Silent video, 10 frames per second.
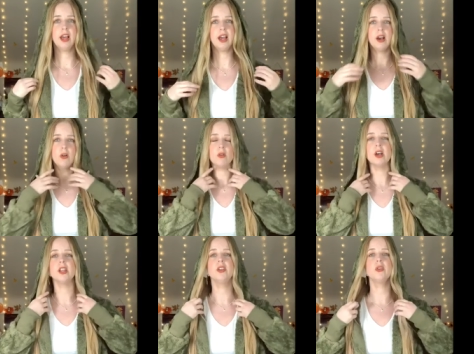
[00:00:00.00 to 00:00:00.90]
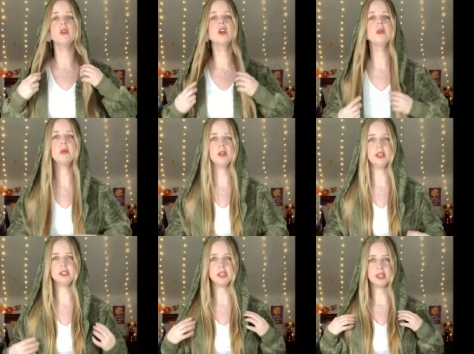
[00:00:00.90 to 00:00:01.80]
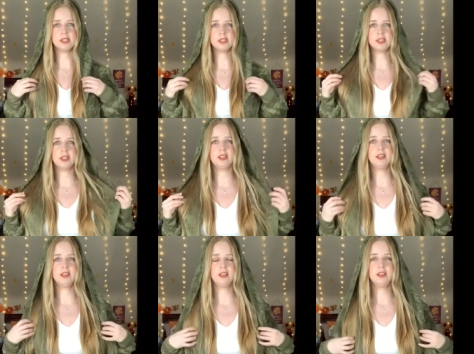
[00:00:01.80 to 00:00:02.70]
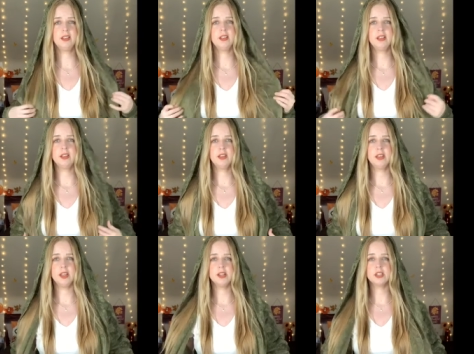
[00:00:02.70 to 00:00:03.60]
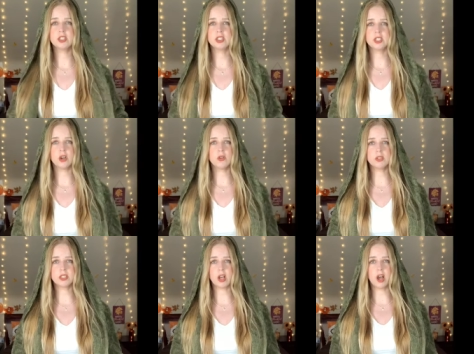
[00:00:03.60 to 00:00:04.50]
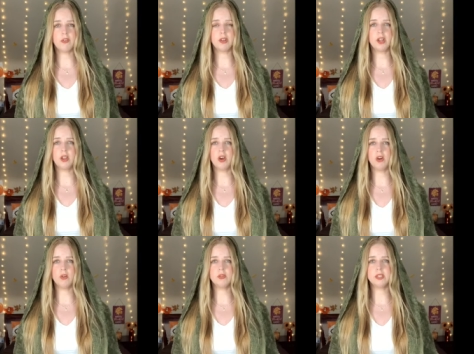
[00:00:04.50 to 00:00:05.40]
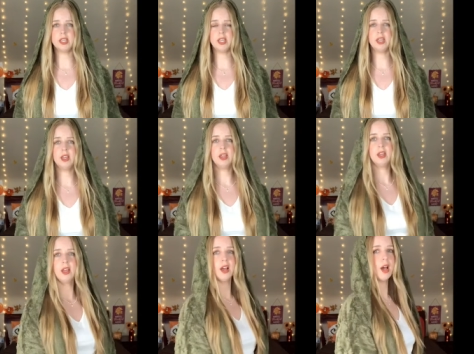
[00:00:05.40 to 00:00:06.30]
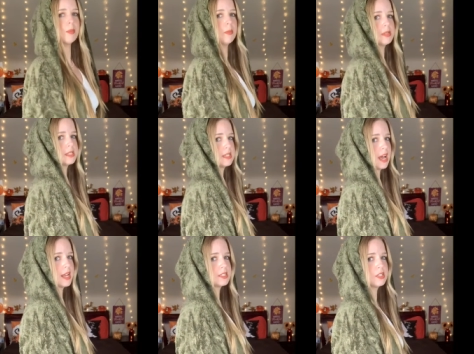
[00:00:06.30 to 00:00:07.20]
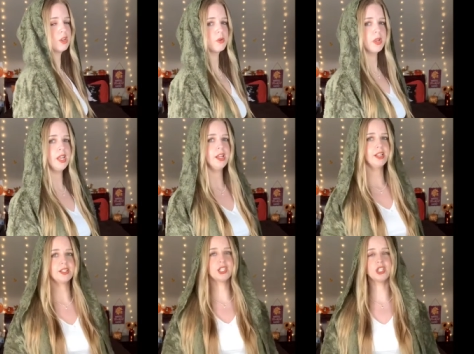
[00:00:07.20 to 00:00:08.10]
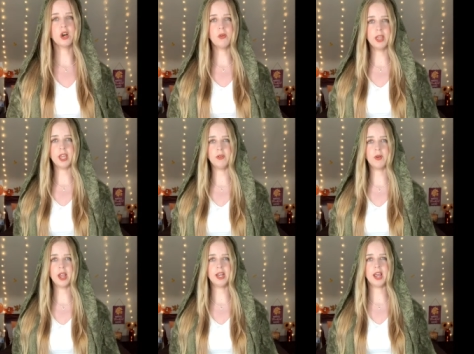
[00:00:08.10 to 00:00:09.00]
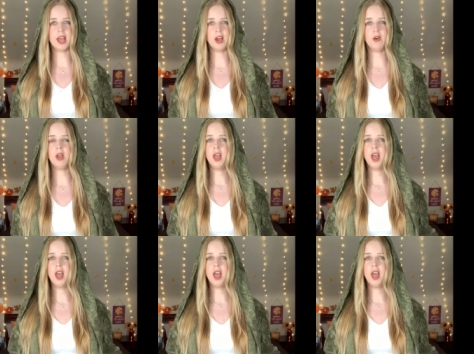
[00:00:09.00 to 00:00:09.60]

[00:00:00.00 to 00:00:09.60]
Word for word: how adorable is this? It's so soft and cozy. I'm obsessed. Green is so in right now.